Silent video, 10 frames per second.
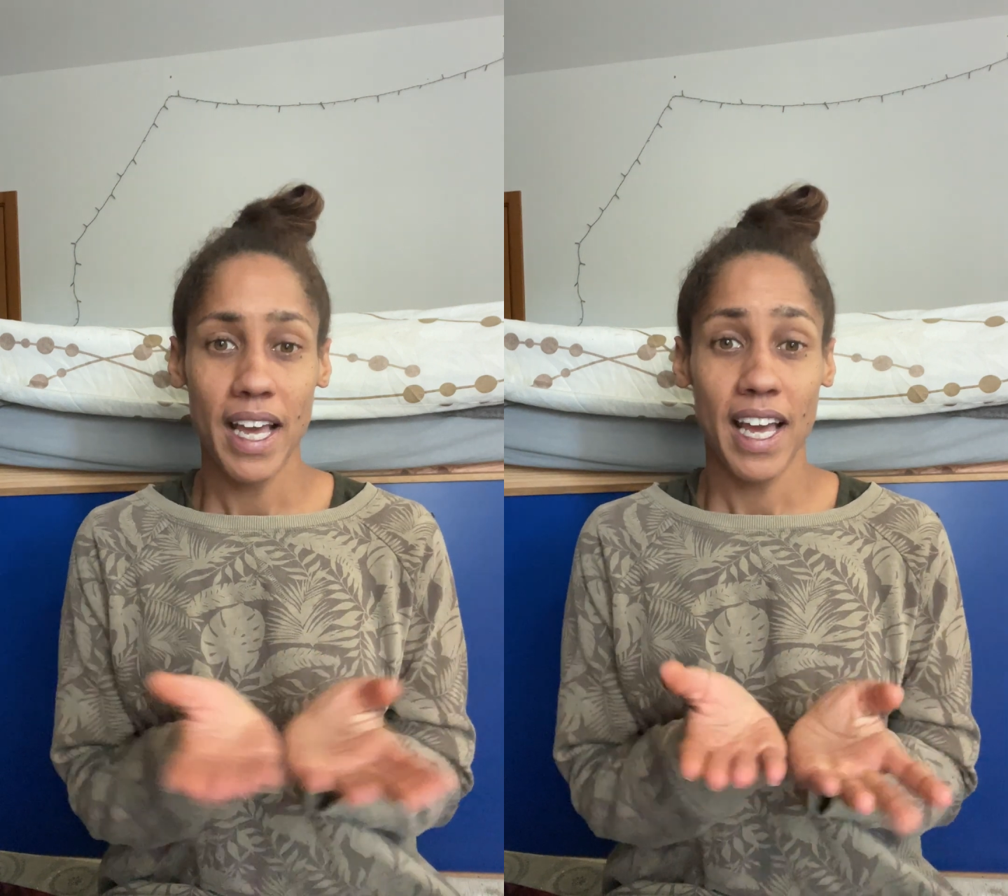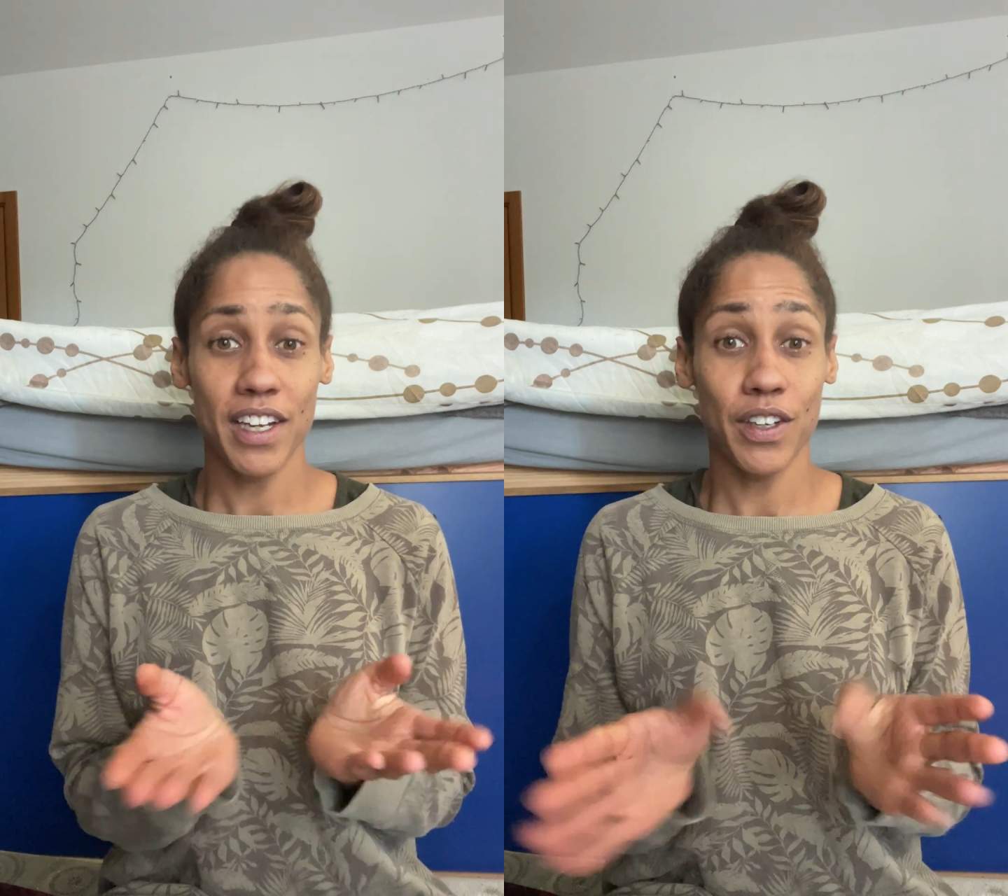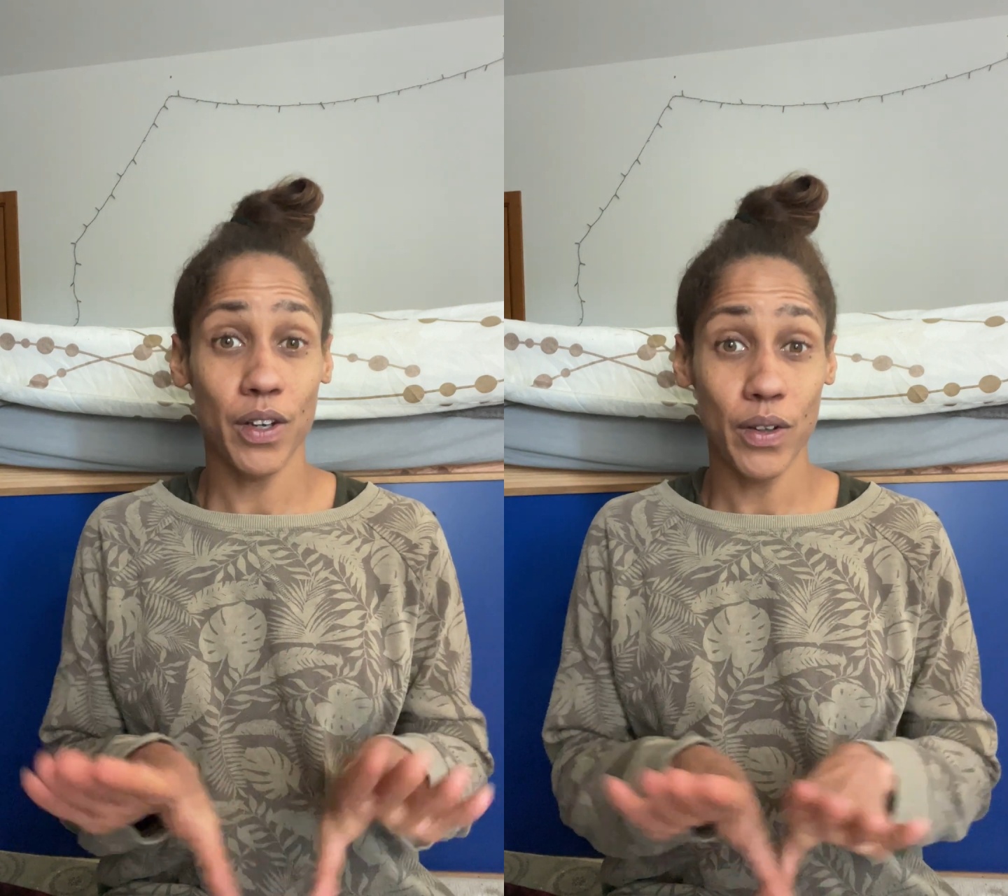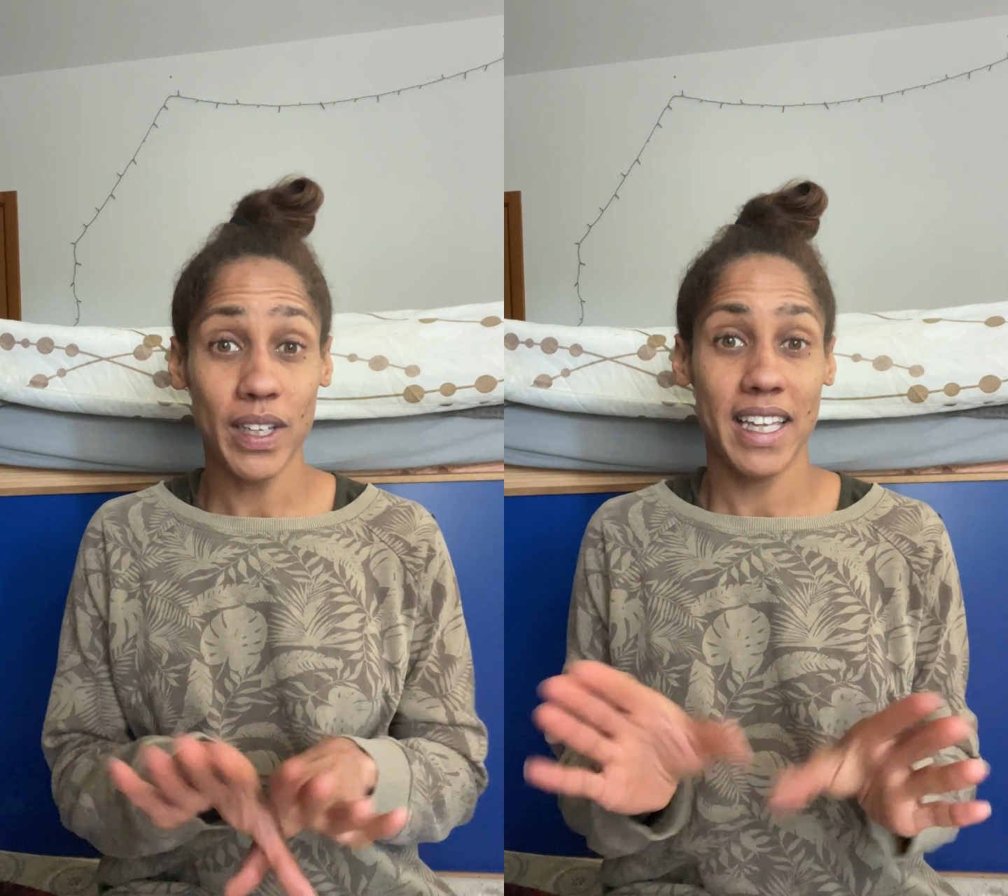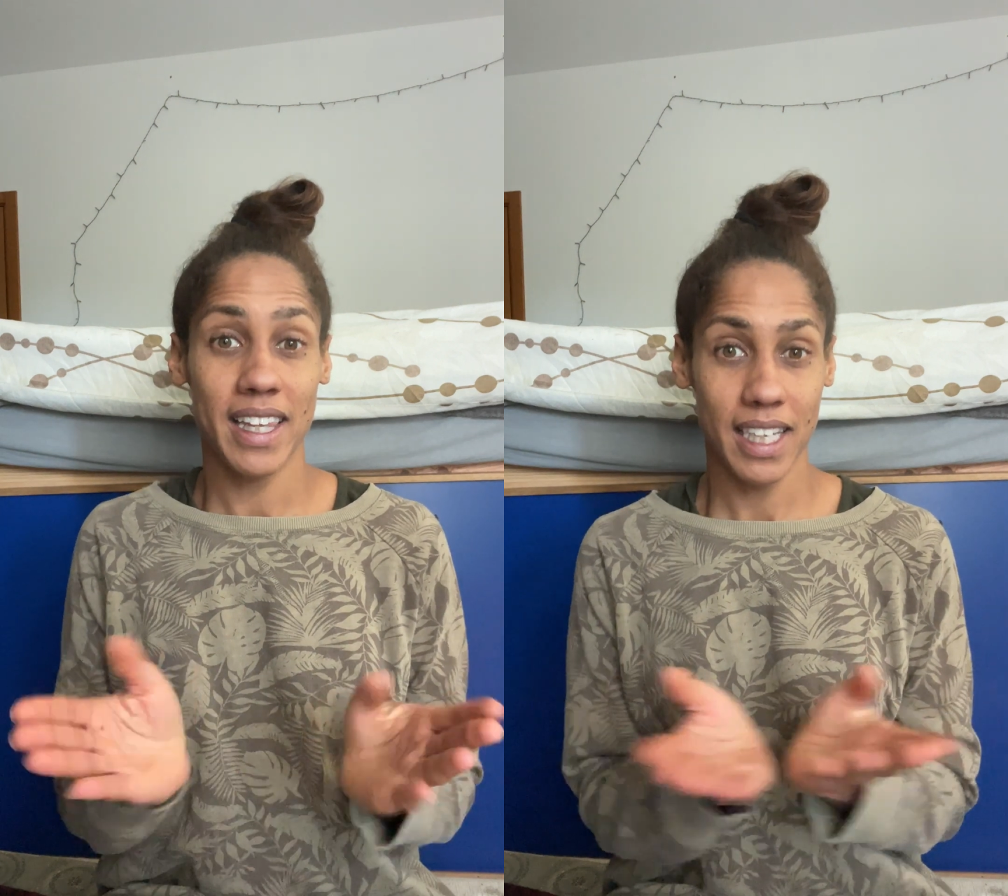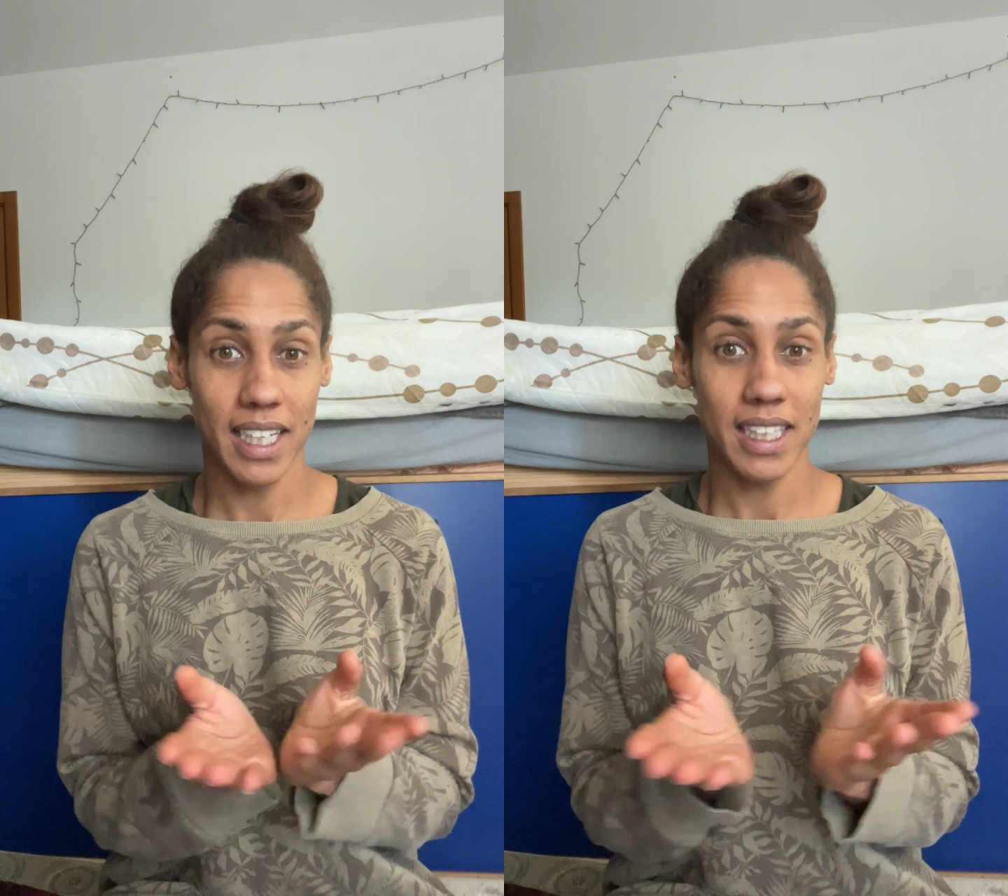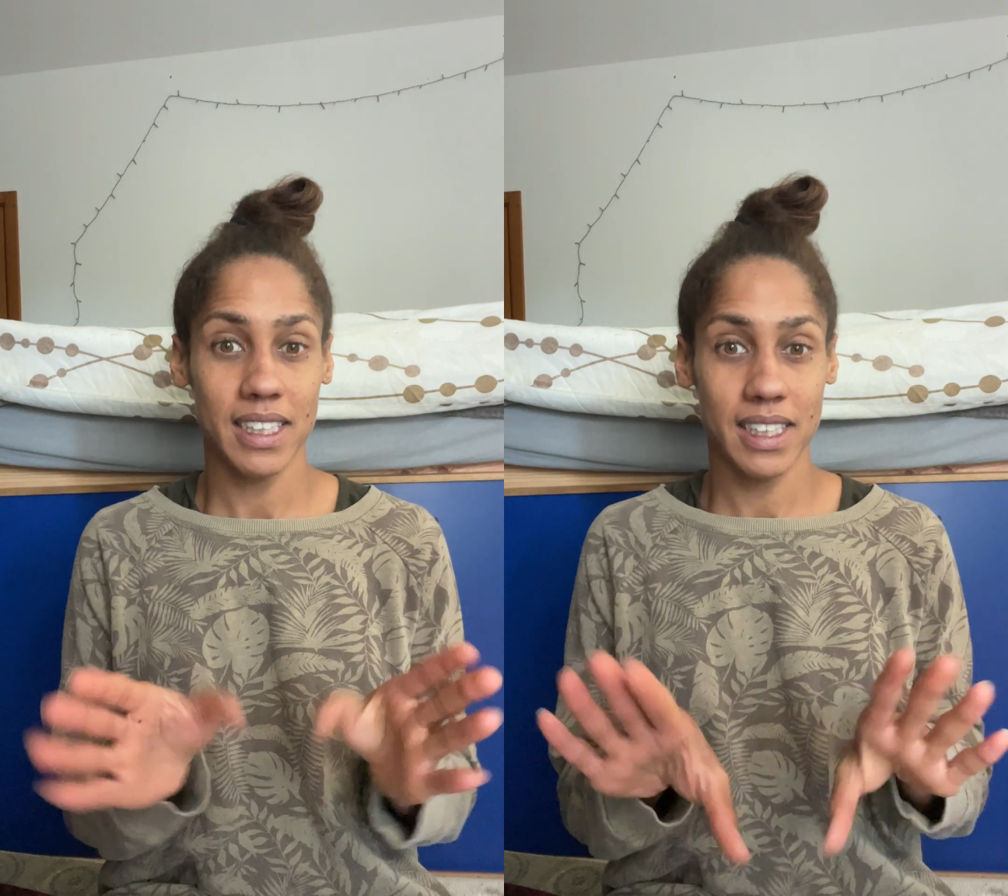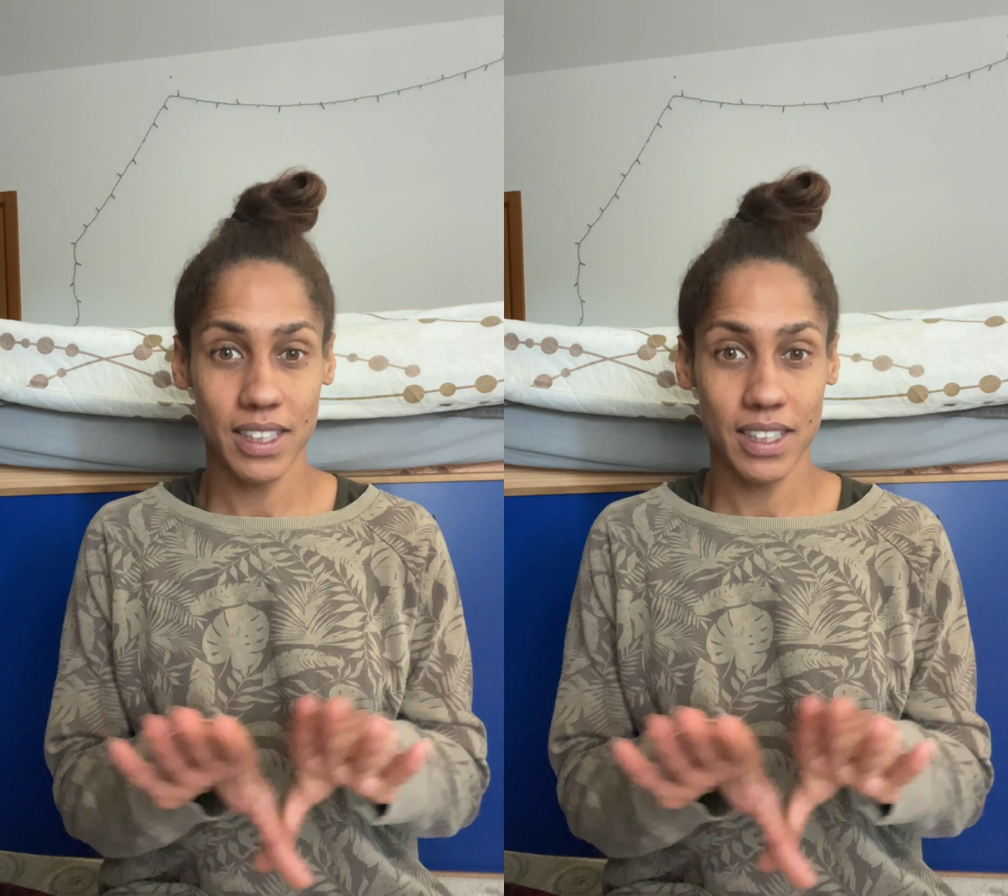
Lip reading: and you go like this.